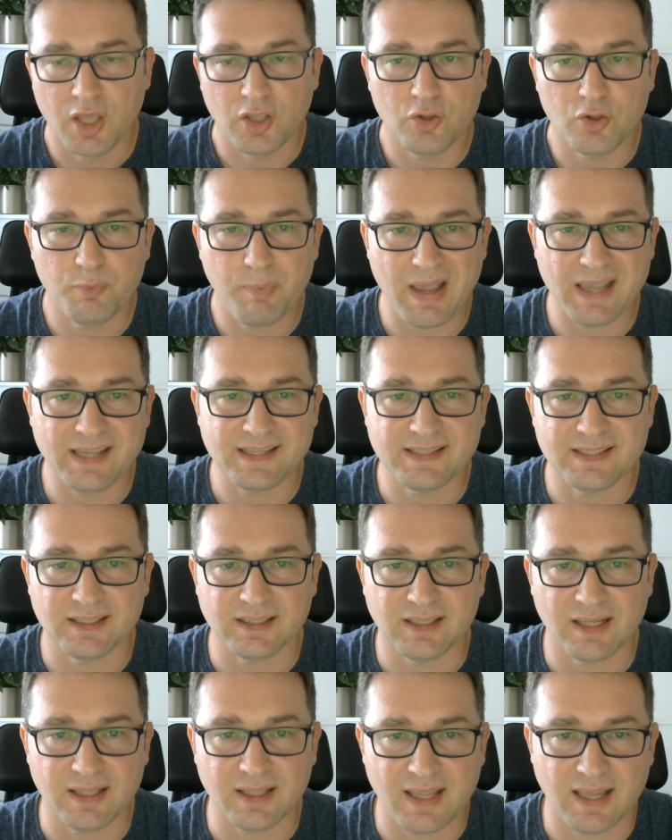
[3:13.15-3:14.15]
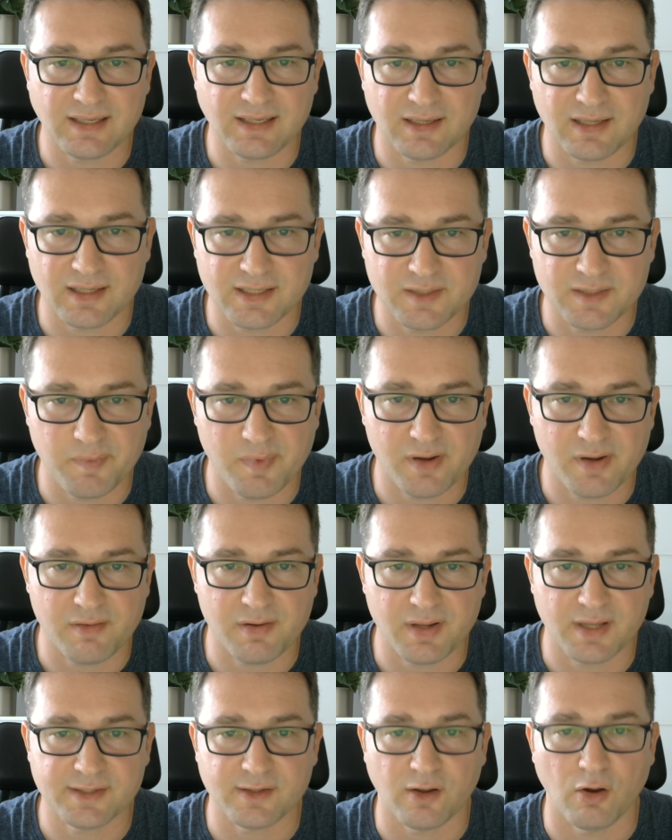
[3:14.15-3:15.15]
You basically get an
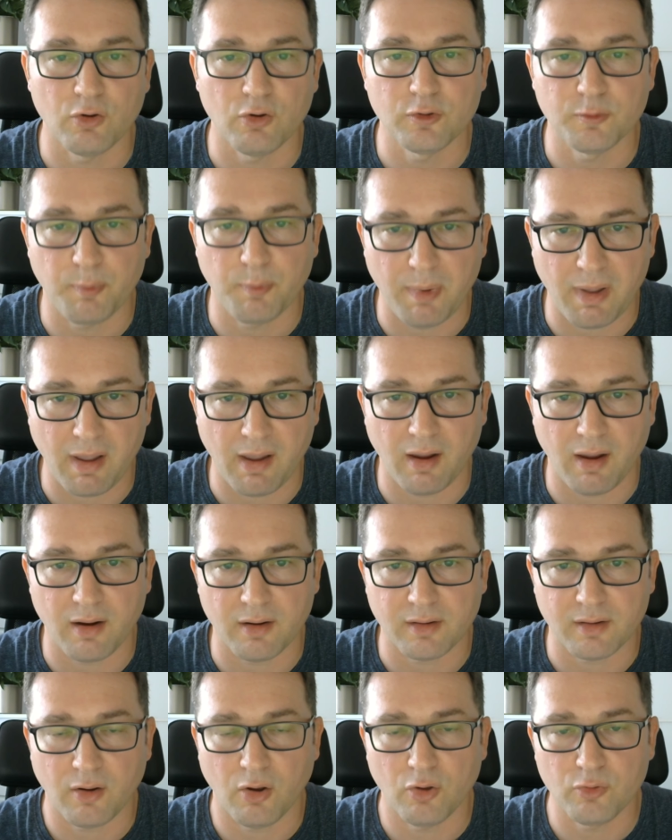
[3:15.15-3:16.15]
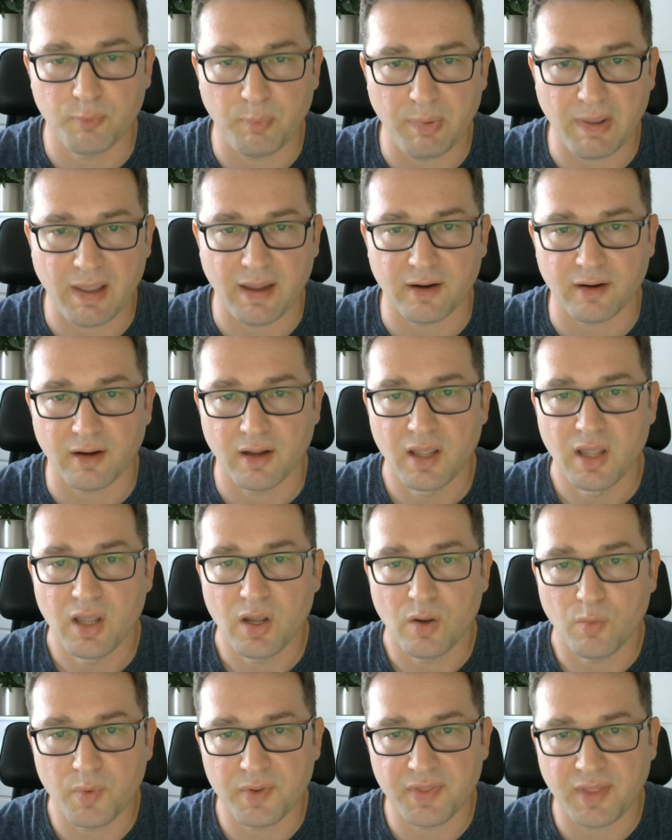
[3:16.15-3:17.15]
experience on par
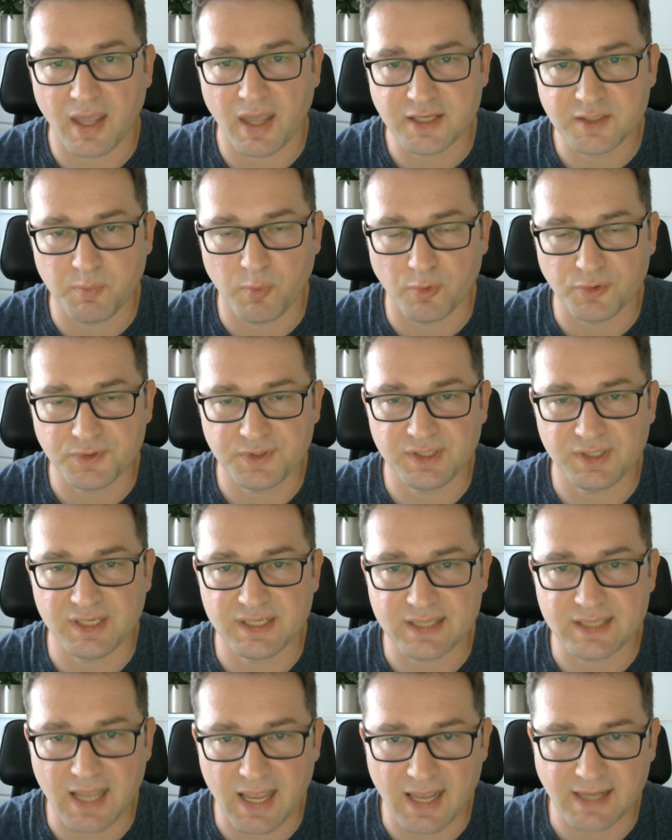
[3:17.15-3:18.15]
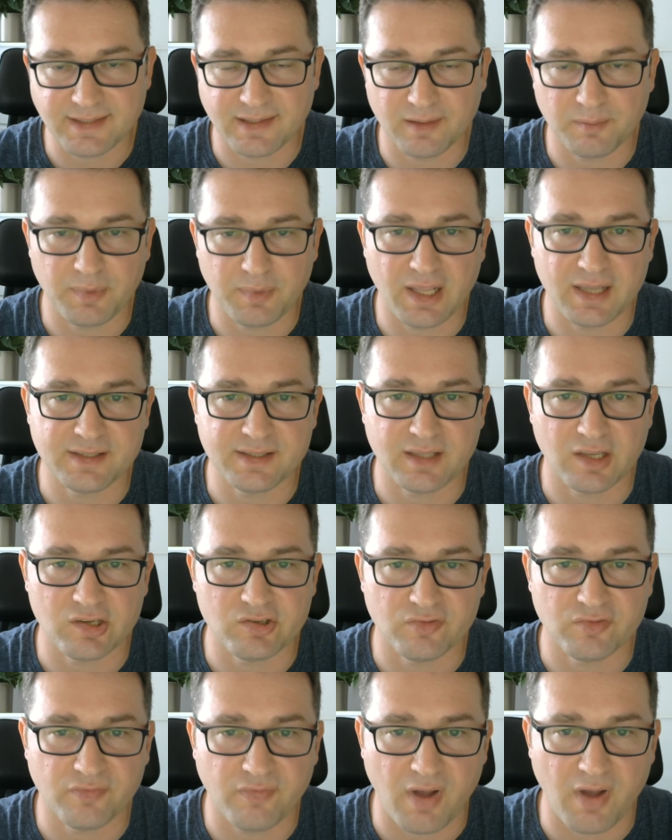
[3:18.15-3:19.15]
with Xbox Series X and
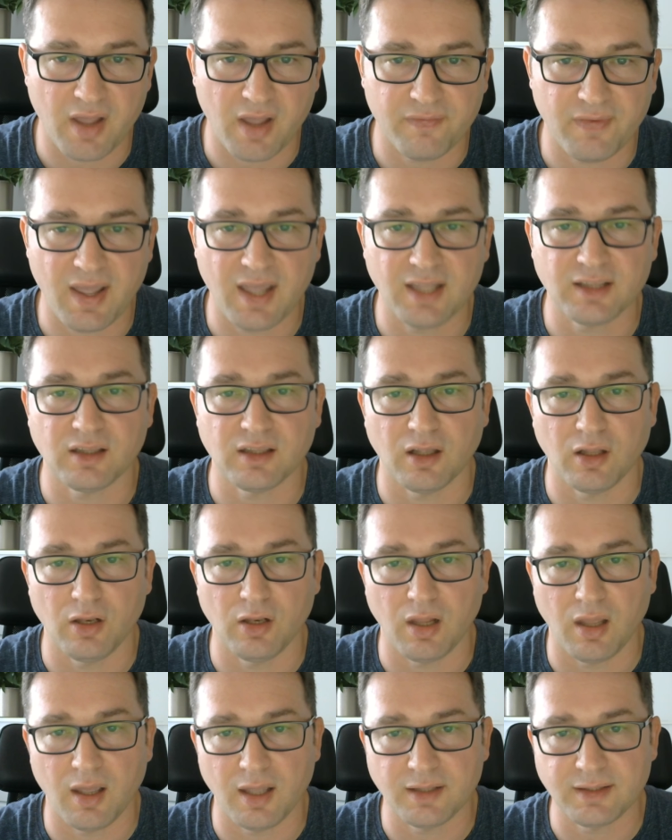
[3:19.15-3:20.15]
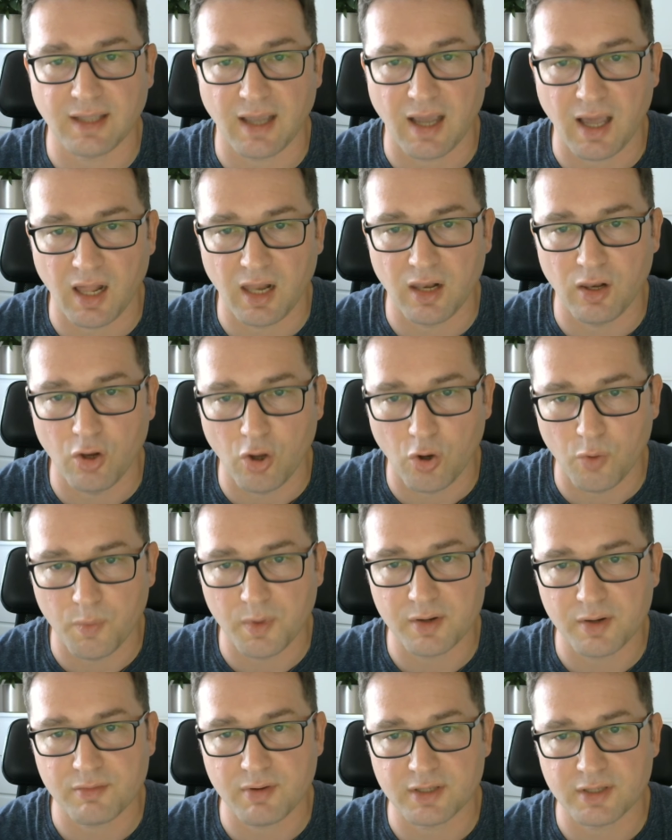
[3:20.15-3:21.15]
PlayStation 5 at a
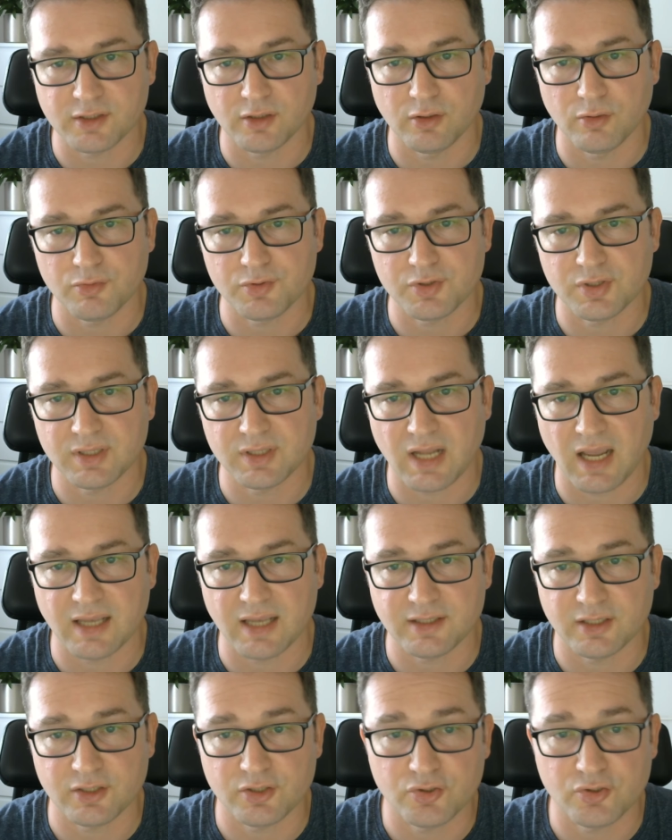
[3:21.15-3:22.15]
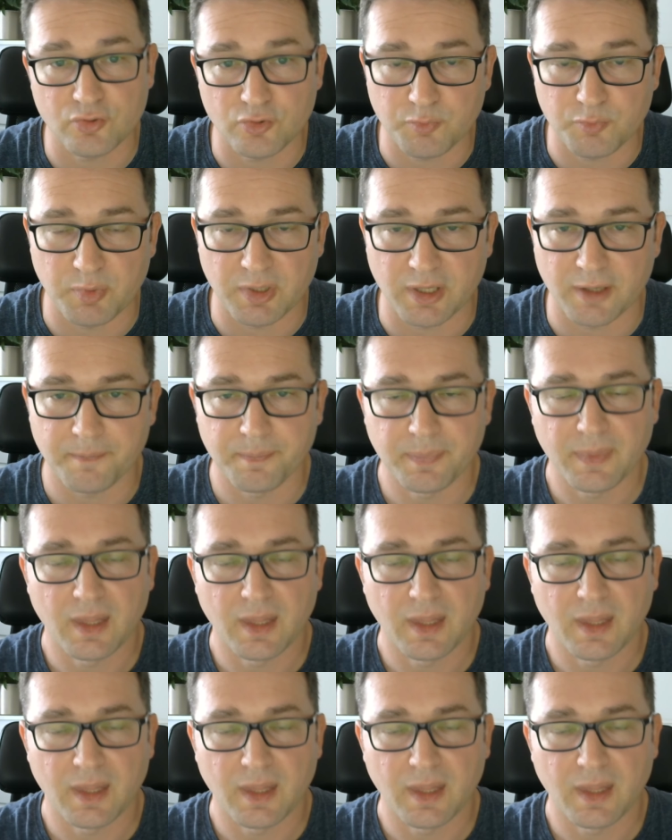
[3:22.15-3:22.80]
lower resolution as it should be.